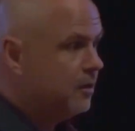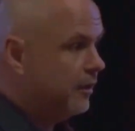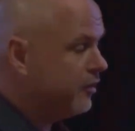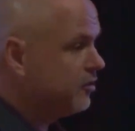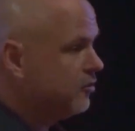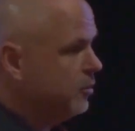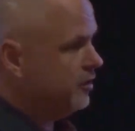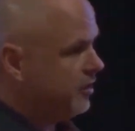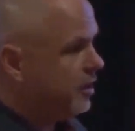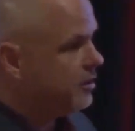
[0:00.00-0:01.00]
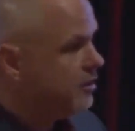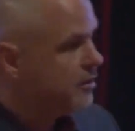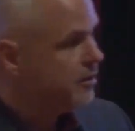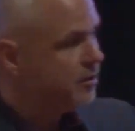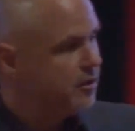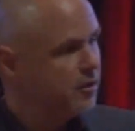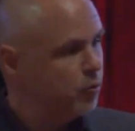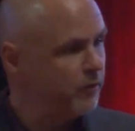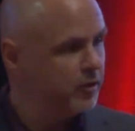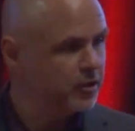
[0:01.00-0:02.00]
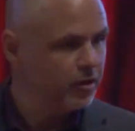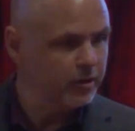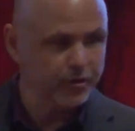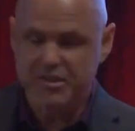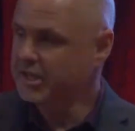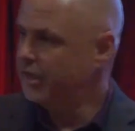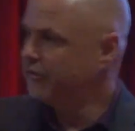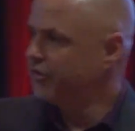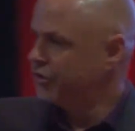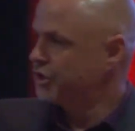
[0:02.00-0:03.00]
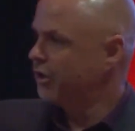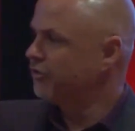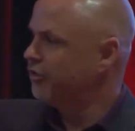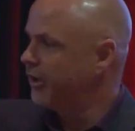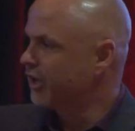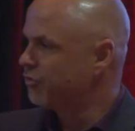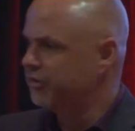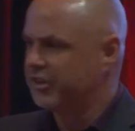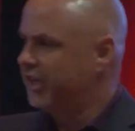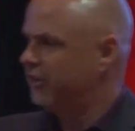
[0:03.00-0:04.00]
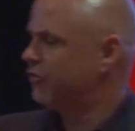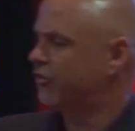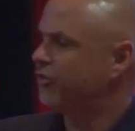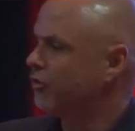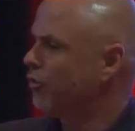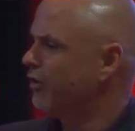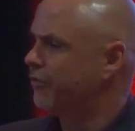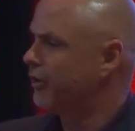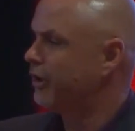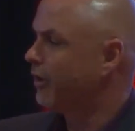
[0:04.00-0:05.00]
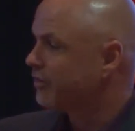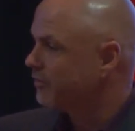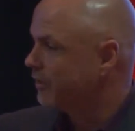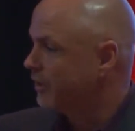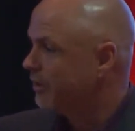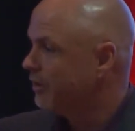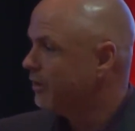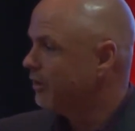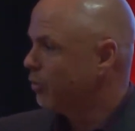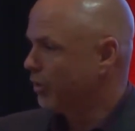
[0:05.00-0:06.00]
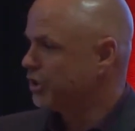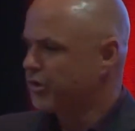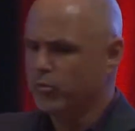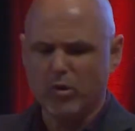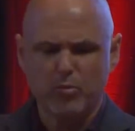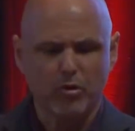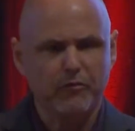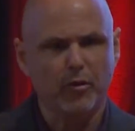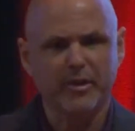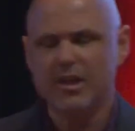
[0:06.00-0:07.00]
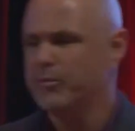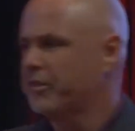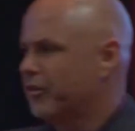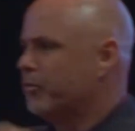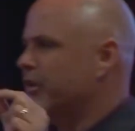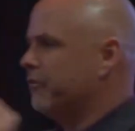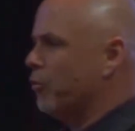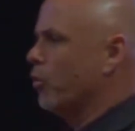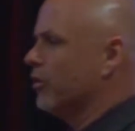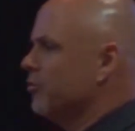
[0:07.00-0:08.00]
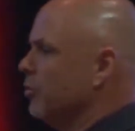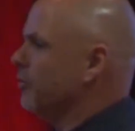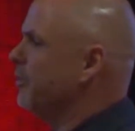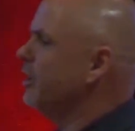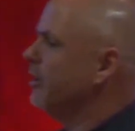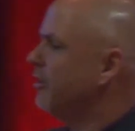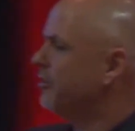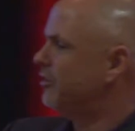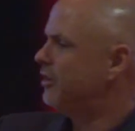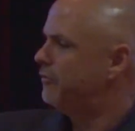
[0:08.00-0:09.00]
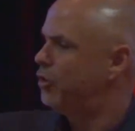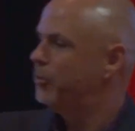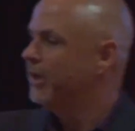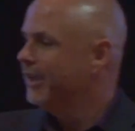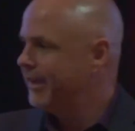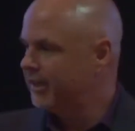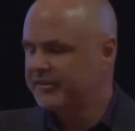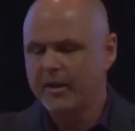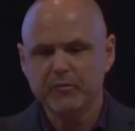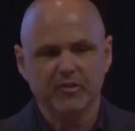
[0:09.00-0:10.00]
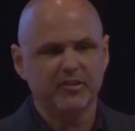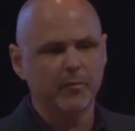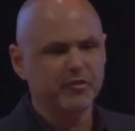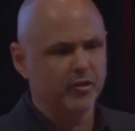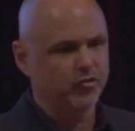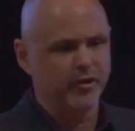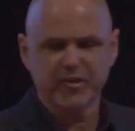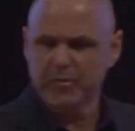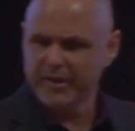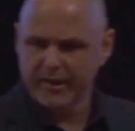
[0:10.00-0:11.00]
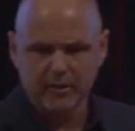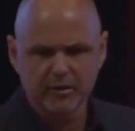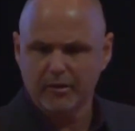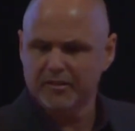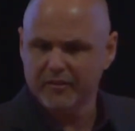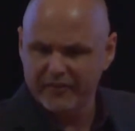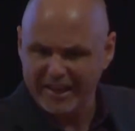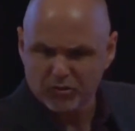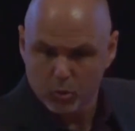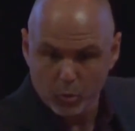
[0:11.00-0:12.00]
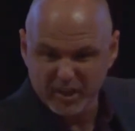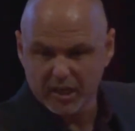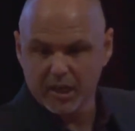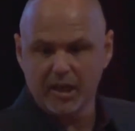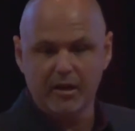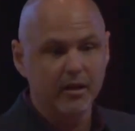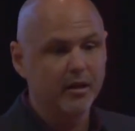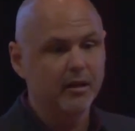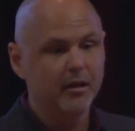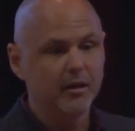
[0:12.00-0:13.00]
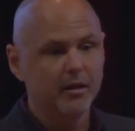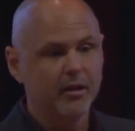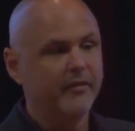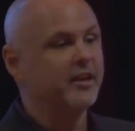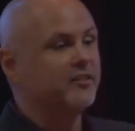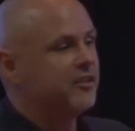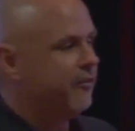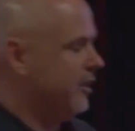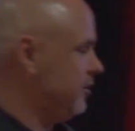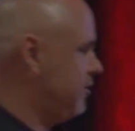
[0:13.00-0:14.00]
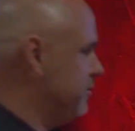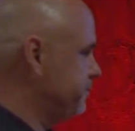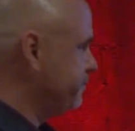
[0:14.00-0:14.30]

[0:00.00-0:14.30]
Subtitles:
And this is what he said. We've looked at all of your scans and your charts and your x-rays. The cancer is still growing very aggressively. We're going to try one more form of chemotherapy, and if it works, we'll admit you to the City of Hope and attempt a stem cell transplant. And I looked at her and I said, that's what we need. And then he said this.